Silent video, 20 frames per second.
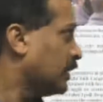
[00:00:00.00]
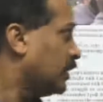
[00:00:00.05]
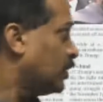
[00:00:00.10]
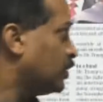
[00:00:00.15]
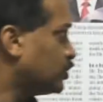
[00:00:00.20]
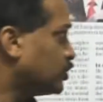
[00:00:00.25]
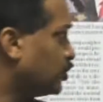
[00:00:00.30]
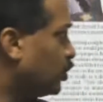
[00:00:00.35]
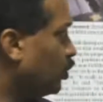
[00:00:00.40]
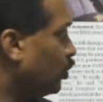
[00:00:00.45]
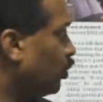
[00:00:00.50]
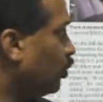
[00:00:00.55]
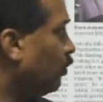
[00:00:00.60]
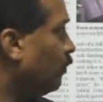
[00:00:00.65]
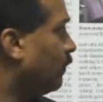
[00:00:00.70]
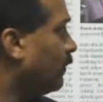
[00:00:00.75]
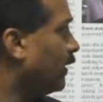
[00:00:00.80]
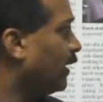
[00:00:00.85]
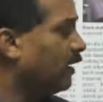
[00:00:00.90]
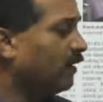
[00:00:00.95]
So
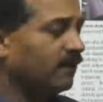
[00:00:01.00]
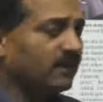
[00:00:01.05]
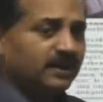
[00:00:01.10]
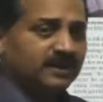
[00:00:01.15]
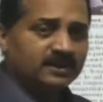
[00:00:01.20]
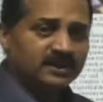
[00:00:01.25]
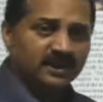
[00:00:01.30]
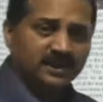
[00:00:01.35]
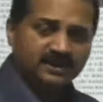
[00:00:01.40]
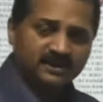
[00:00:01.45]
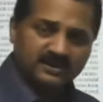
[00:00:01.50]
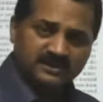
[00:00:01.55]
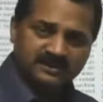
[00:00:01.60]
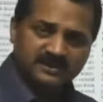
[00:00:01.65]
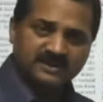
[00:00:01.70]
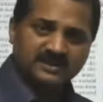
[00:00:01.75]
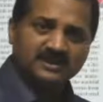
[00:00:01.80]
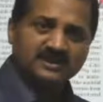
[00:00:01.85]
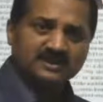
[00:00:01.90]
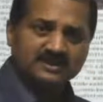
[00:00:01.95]
this
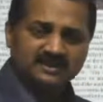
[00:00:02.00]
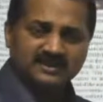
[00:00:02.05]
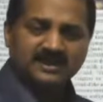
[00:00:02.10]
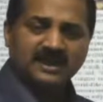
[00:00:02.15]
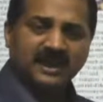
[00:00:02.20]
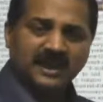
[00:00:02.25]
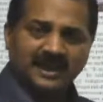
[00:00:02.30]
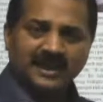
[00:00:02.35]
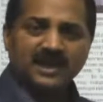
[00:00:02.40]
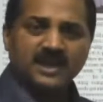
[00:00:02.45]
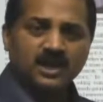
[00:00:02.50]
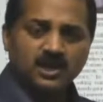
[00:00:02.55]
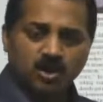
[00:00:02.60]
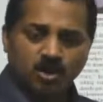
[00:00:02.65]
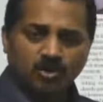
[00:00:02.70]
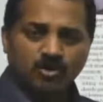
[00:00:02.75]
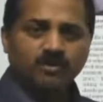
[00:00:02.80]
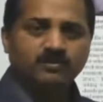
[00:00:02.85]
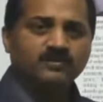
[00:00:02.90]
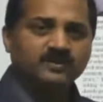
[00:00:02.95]
is again a
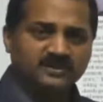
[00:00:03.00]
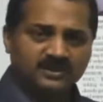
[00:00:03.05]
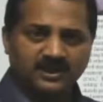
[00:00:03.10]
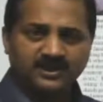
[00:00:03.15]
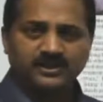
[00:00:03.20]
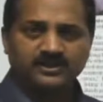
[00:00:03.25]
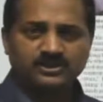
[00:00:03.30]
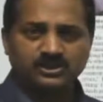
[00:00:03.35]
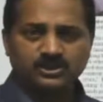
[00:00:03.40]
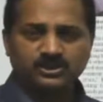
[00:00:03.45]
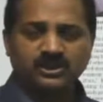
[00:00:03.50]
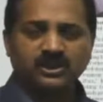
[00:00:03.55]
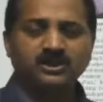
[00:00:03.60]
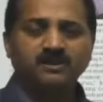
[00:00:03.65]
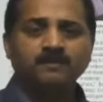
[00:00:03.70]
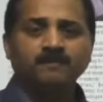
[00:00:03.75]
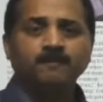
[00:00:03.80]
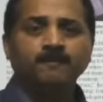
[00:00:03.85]
controversial decision,